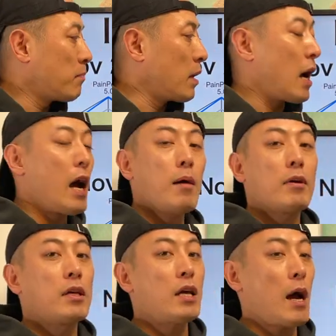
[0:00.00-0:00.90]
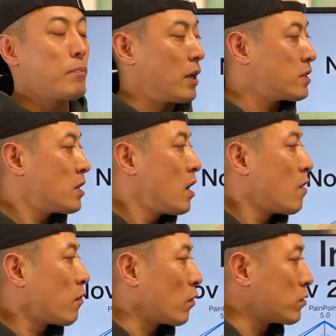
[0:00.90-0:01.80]
But I have a key update
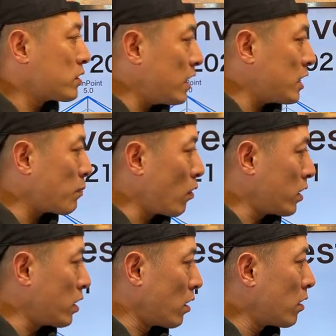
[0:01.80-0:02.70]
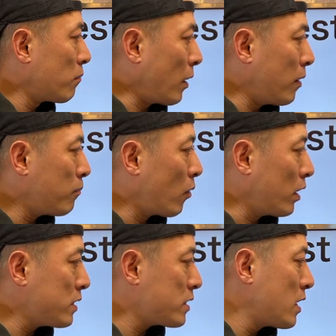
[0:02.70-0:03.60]
for these points here, pain
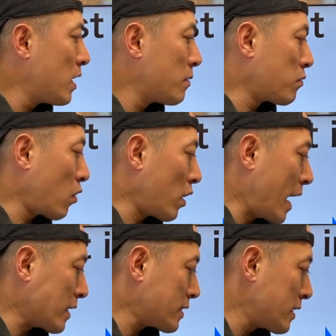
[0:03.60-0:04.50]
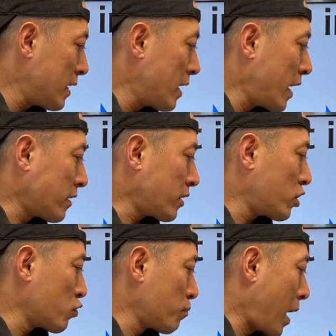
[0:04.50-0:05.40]
points, products,
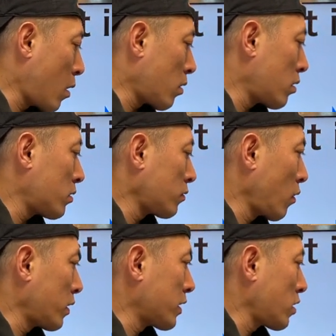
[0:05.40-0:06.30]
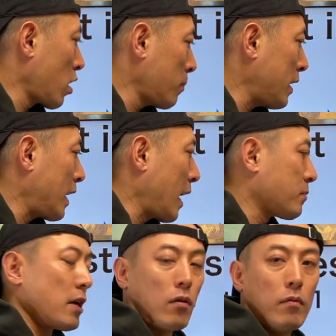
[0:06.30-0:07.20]
execution power, token economy, and hype
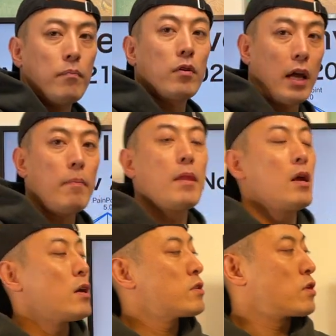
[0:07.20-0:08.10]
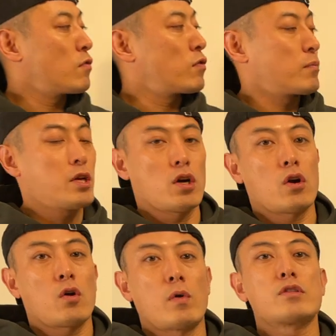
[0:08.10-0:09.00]
cycle. Okay, so from
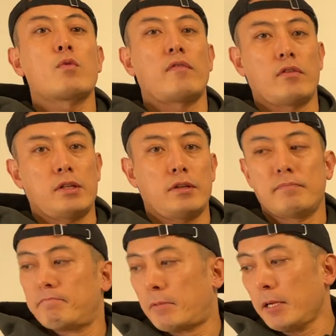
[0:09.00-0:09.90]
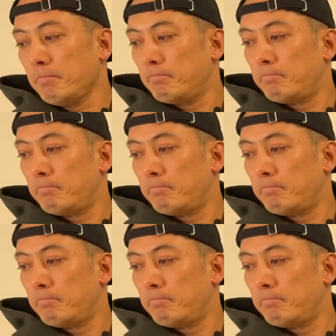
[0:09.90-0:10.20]
here, let's review it, right?